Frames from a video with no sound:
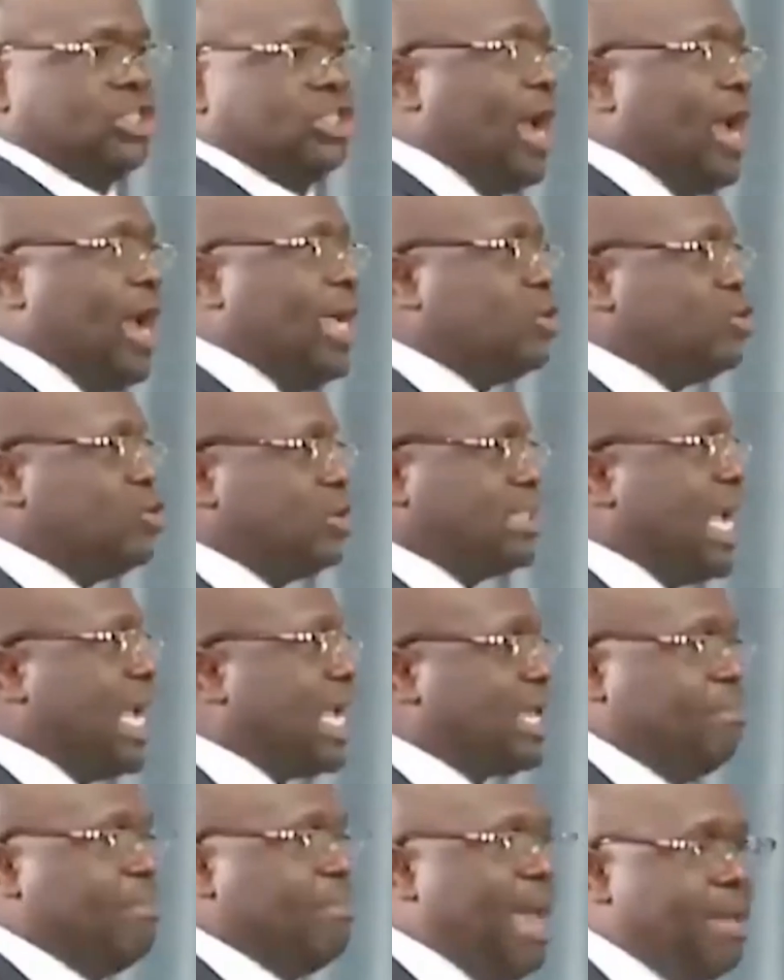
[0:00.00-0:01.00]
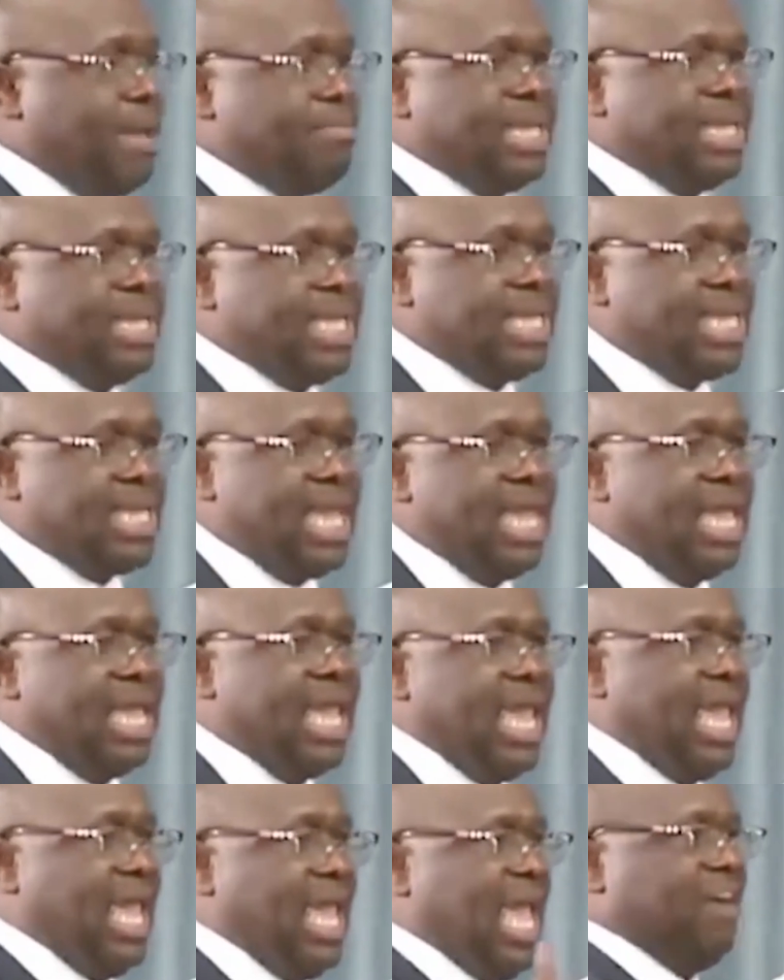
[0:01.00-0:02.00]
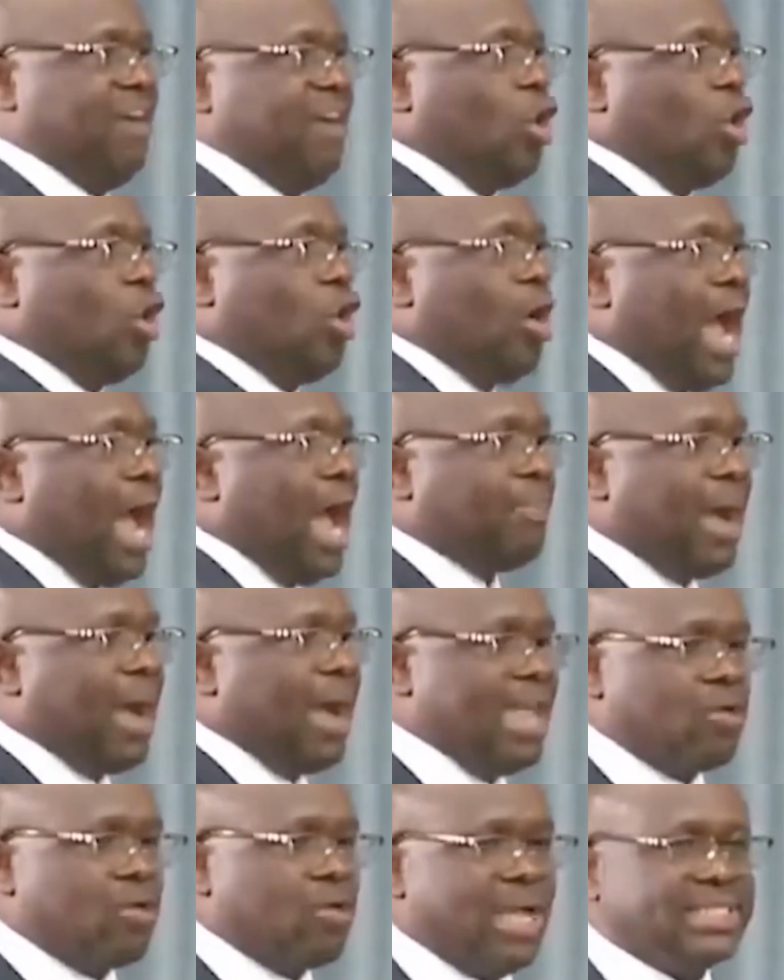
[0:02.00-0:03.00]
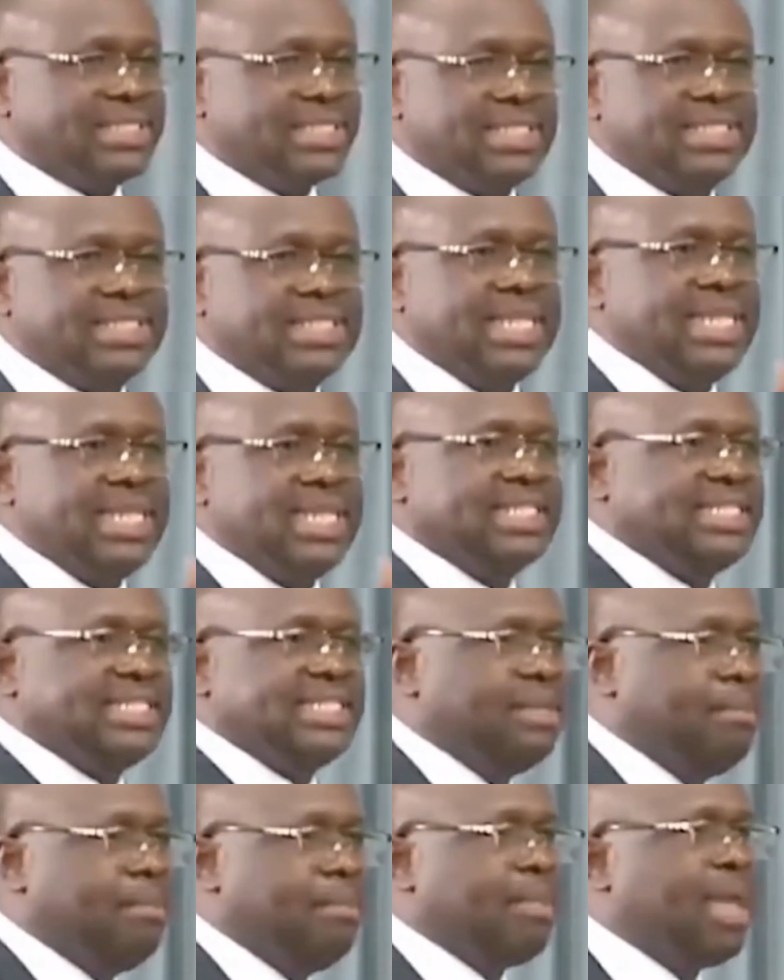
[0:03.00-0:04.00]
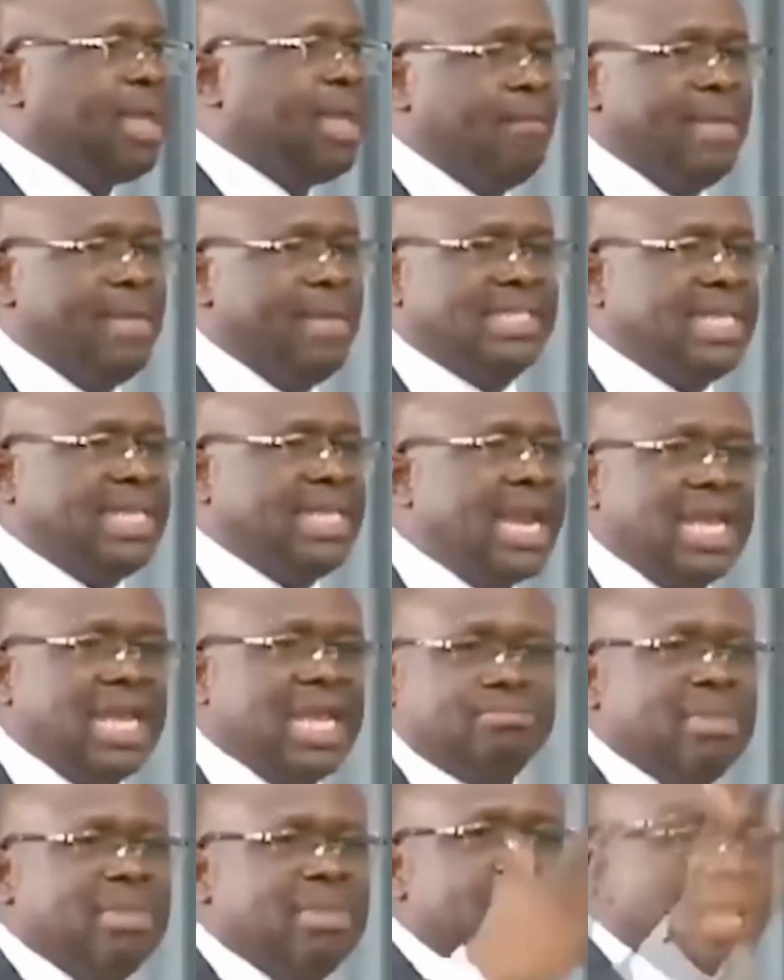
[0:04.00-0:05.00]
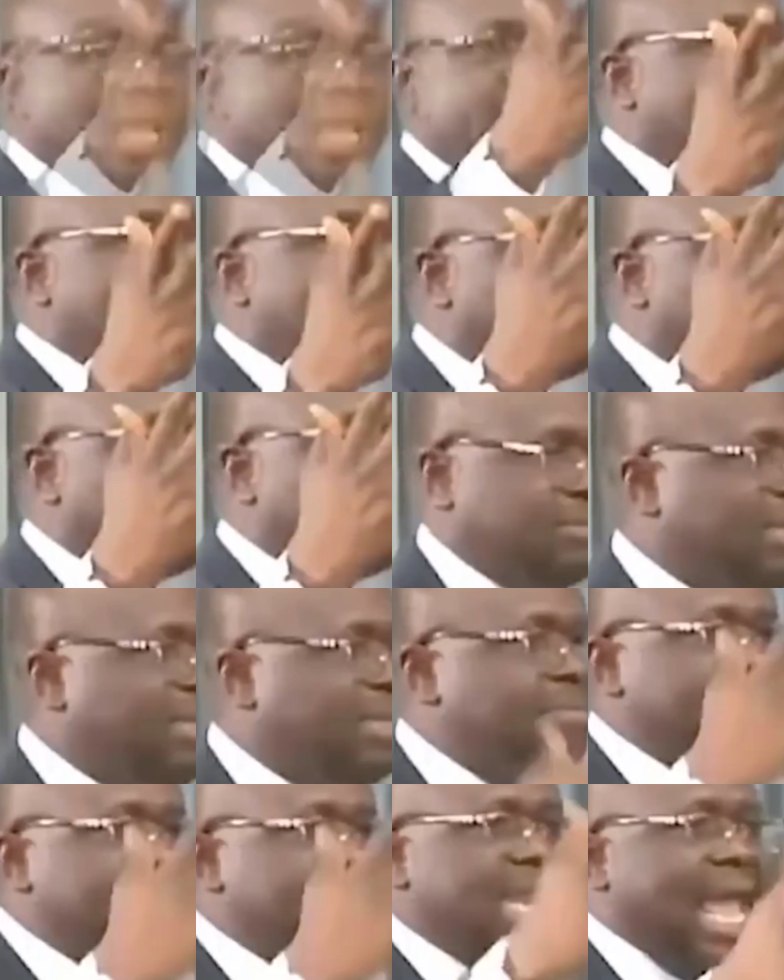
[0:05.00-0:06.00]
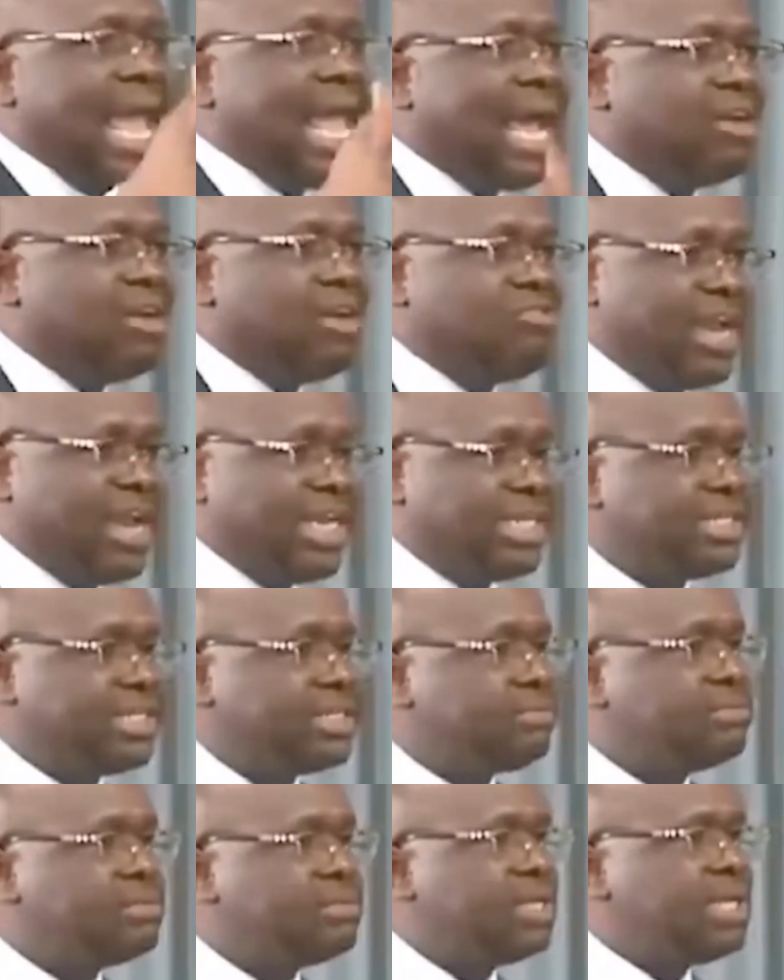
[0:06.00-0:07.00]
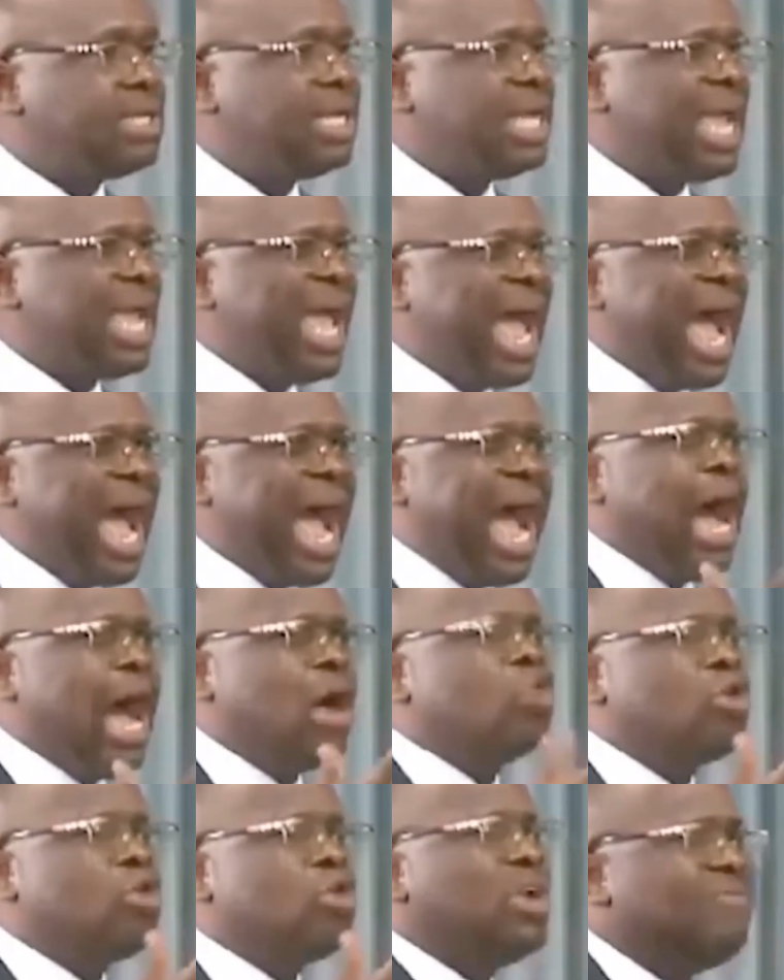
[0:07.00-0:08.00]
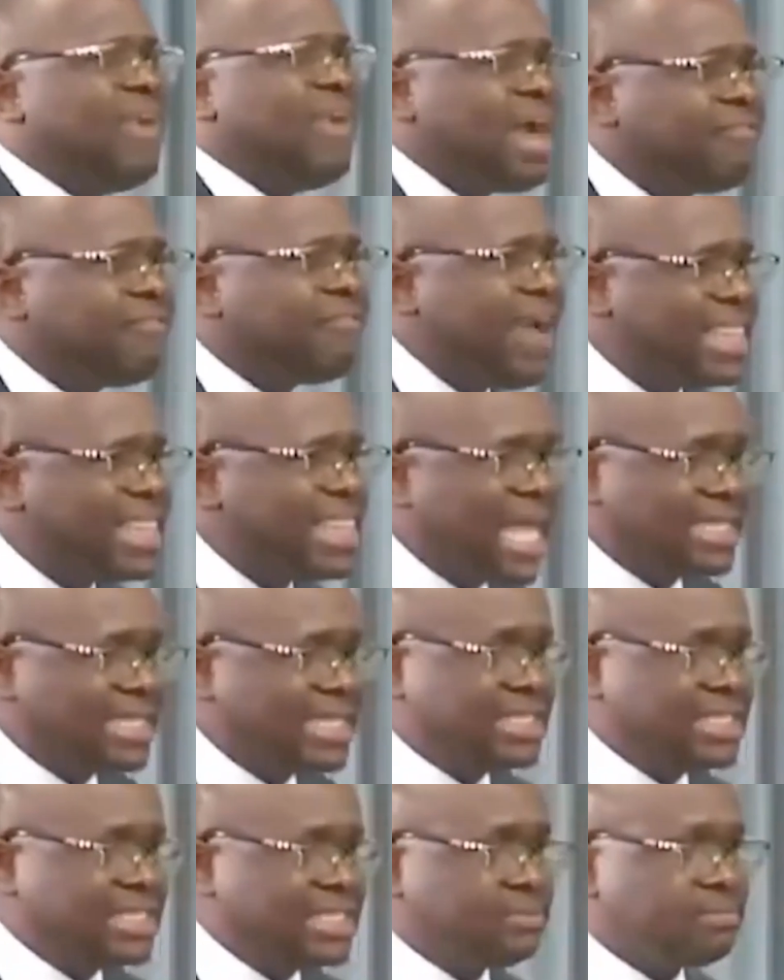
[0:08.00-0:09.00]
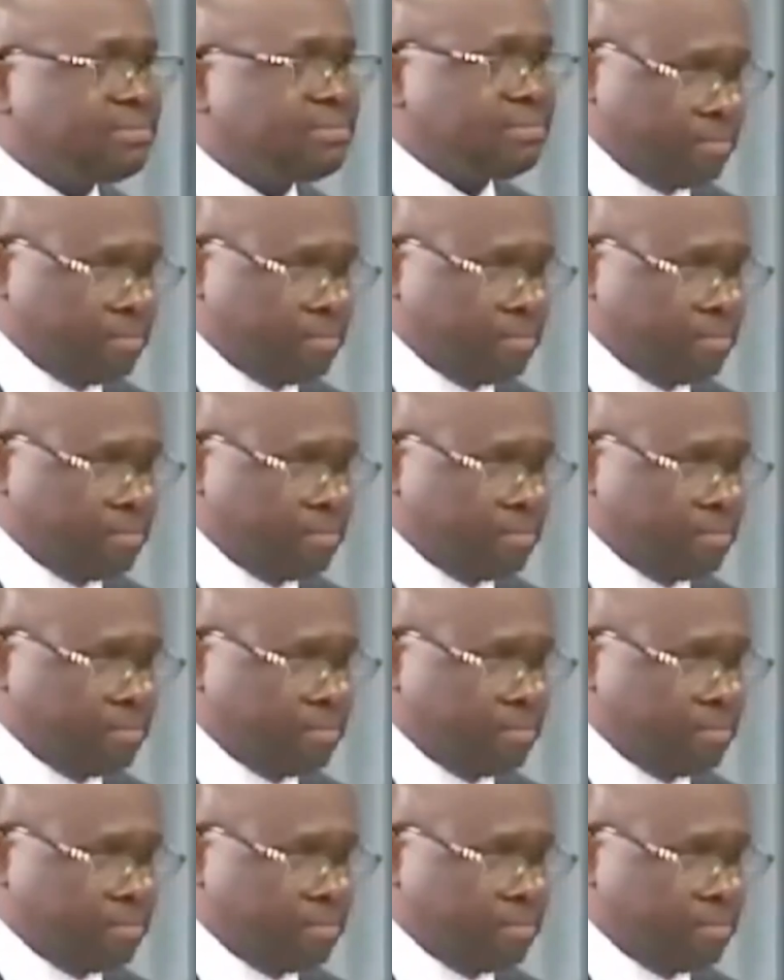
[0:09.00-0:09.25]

It is going to take maybe a follow-up question. EC may tell us maybe 1,000, maybe 900. How do we verify that?